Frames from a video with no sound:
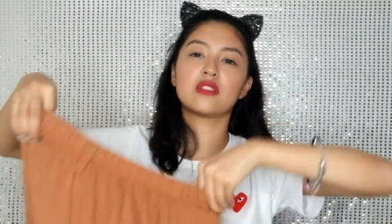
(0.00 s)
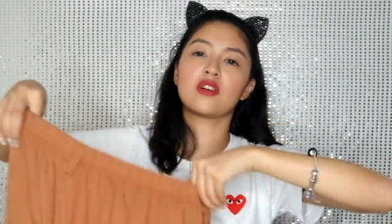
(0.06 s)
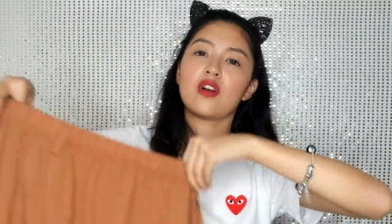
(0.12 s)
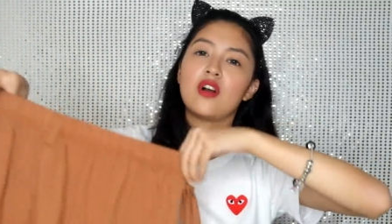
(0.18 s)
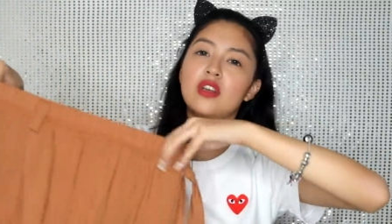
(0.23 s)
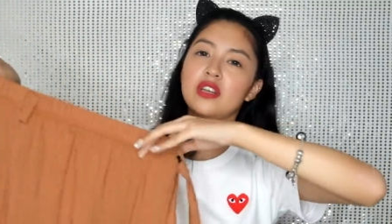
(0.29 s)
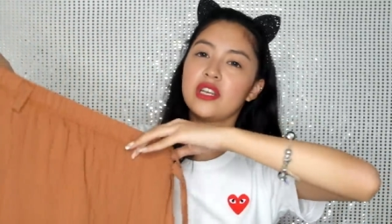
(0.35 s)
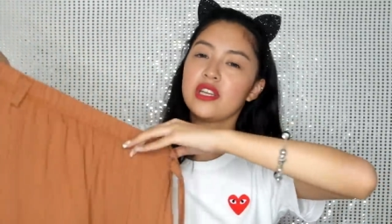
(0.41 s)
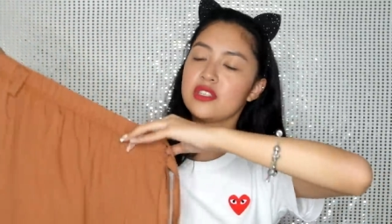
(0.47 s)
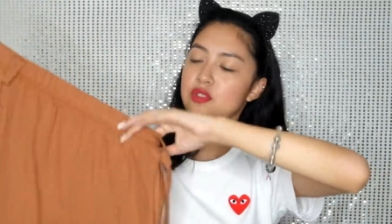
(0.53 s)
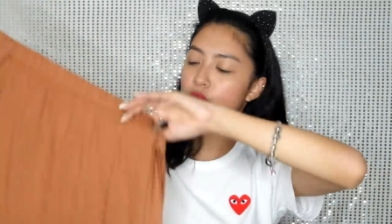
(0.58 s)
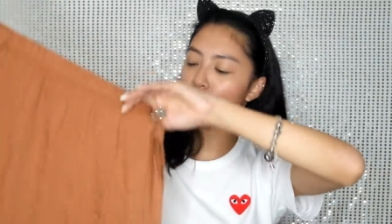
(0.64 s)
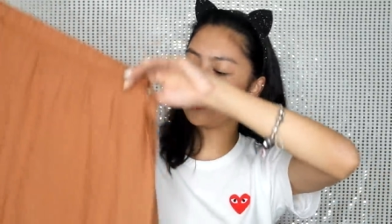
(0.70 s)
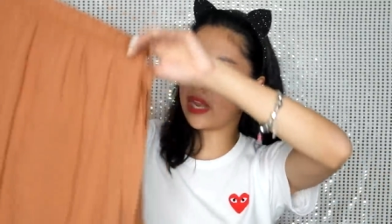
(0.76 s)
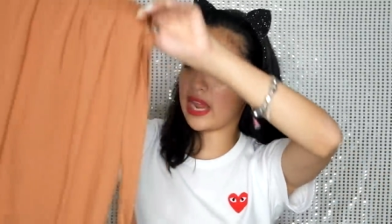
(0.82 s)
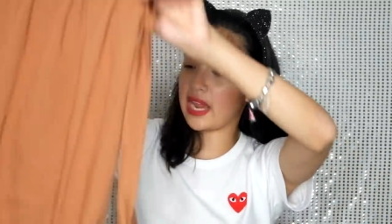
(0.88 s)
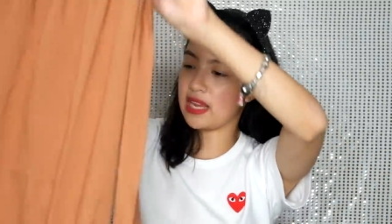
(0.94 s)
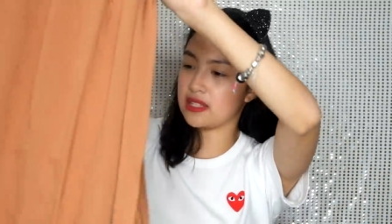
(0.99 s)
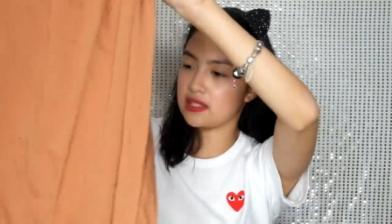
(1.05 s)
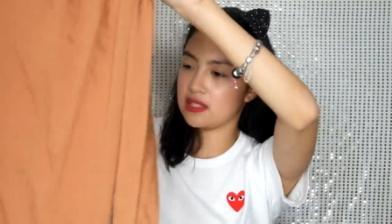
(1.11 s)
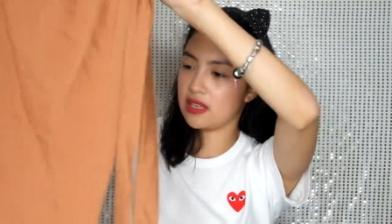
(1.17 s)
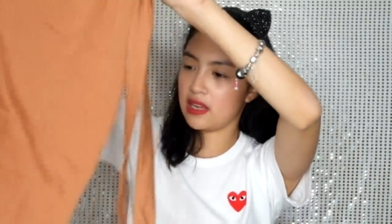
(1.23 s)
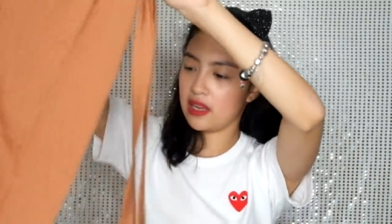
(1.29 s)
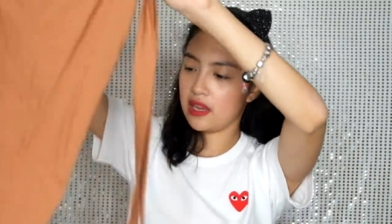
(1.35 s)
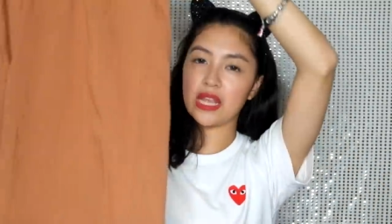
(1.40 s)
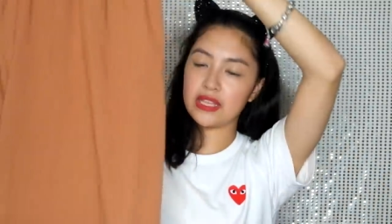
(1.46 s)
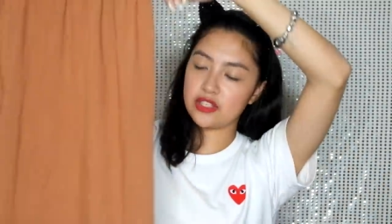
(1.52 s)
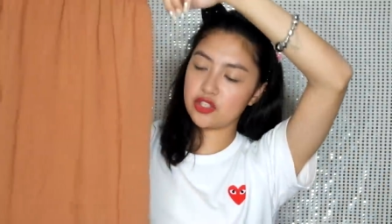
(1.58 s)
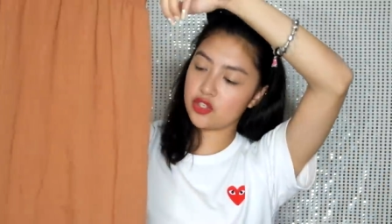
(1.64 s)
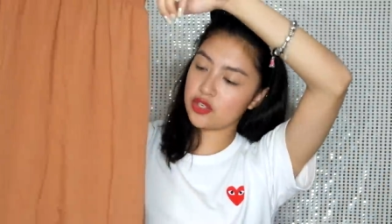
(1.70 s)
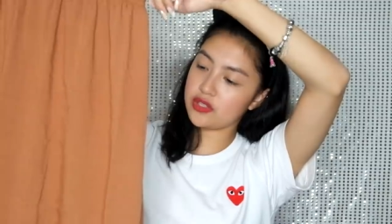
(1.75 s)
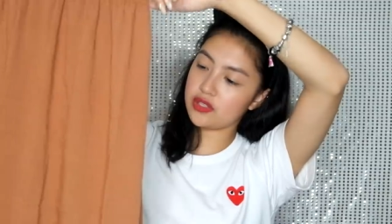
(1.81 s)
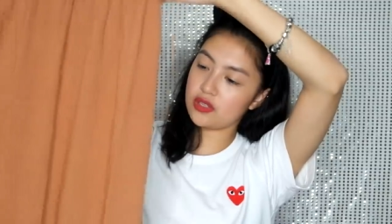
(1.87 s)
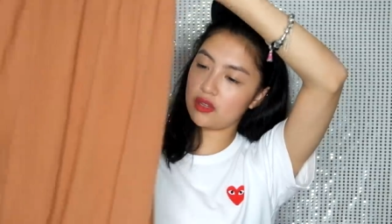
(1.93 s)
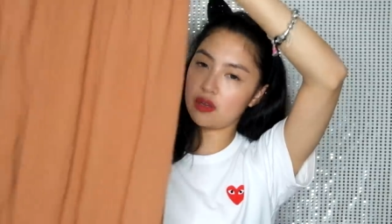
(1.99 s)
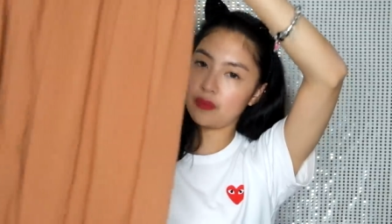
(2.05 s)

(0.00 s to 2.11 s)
the color is so nice. It's just